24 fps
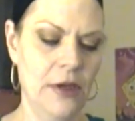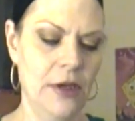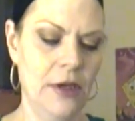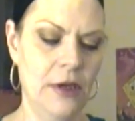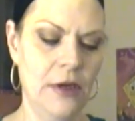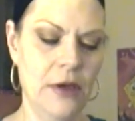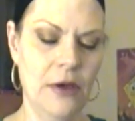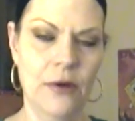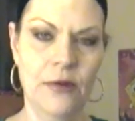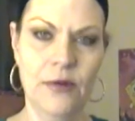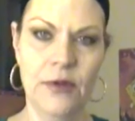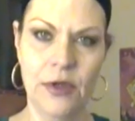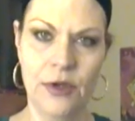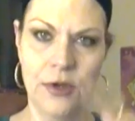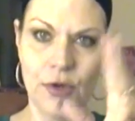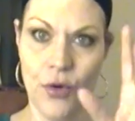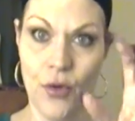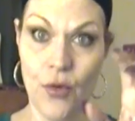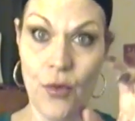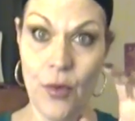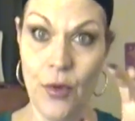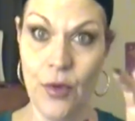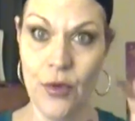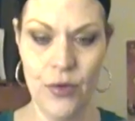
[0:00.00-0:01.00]
you know, the
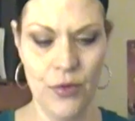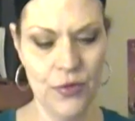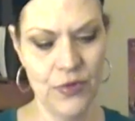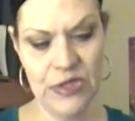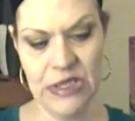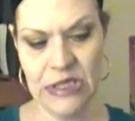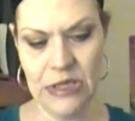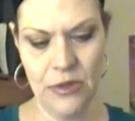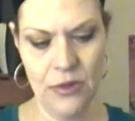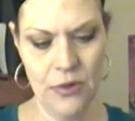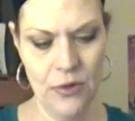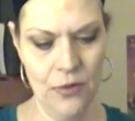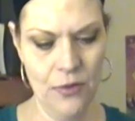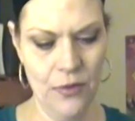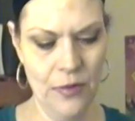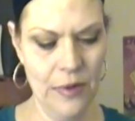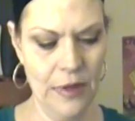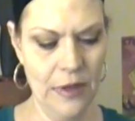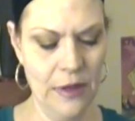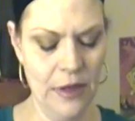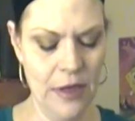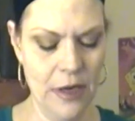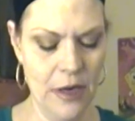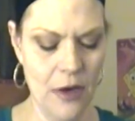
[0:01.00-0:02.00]
gurus who,
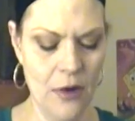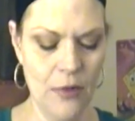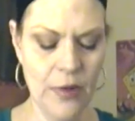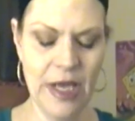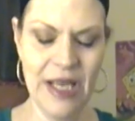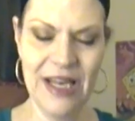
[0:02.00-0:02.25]
you know,